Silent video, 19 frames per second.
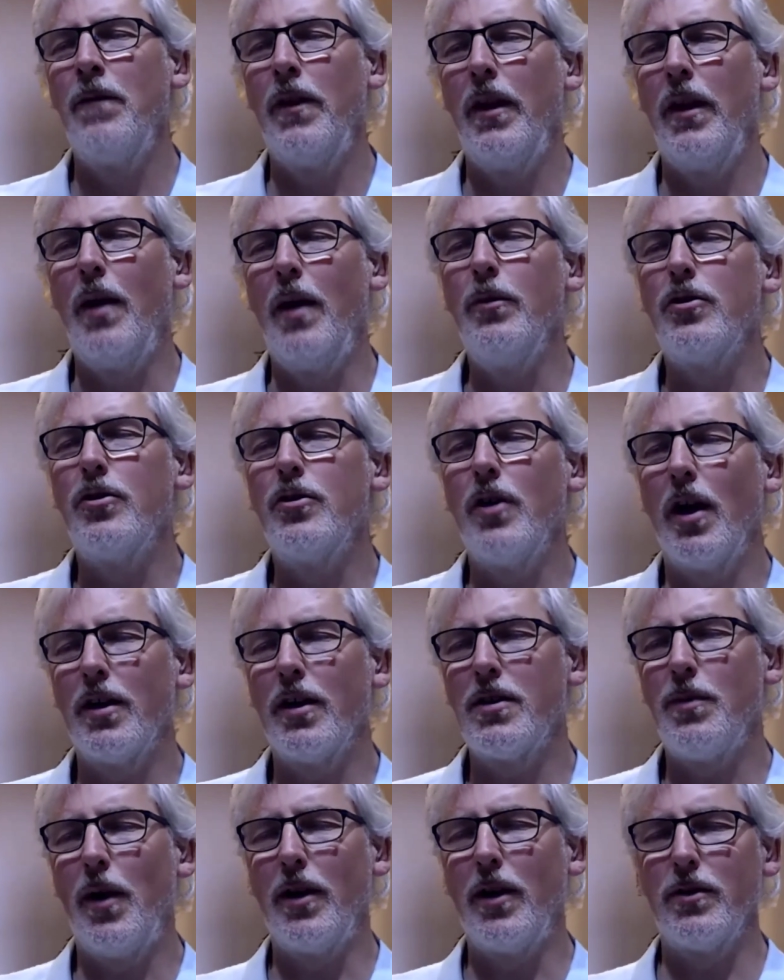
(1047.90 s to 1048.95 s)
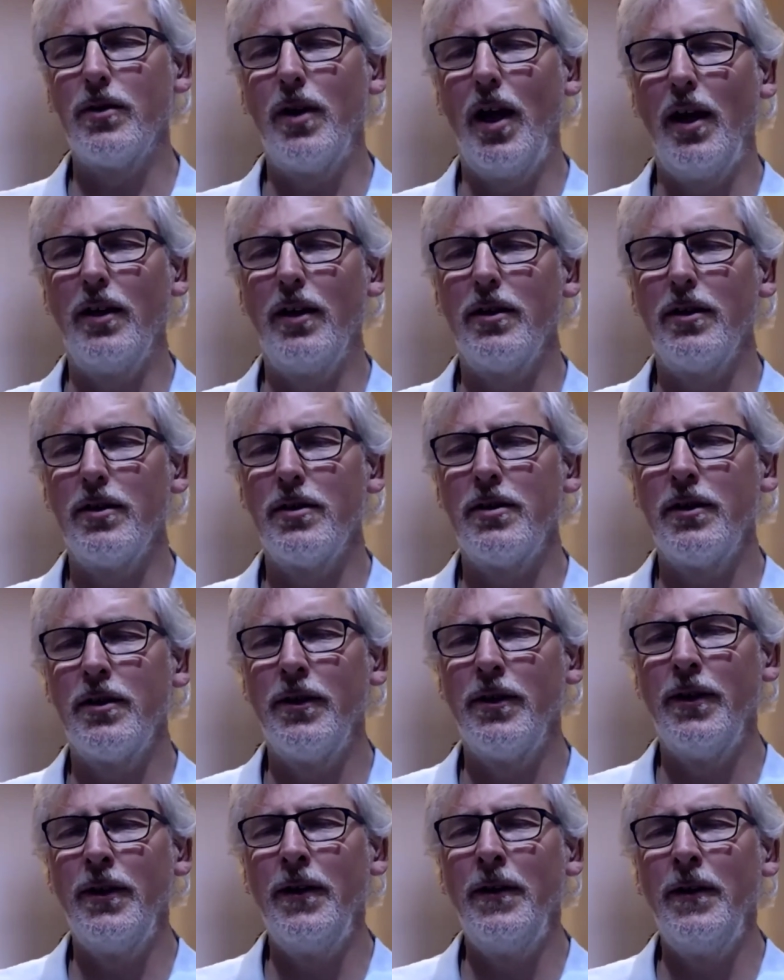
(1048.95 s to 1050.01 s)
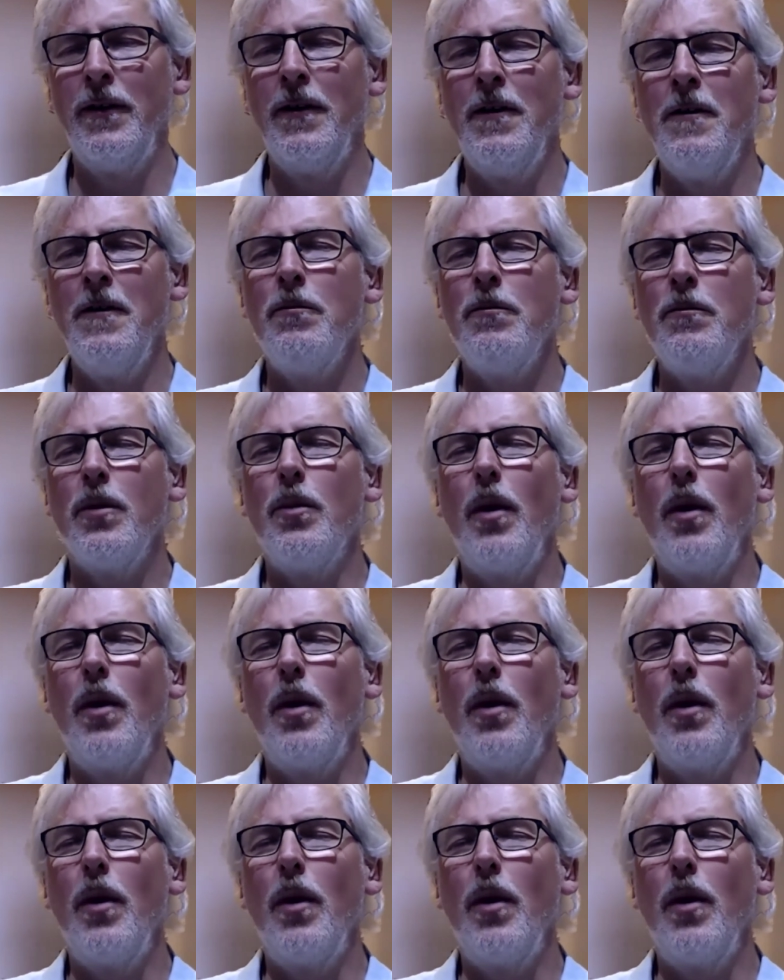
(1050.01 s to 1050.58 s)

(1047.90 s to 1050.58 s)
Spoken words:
imagery aspect to an end. And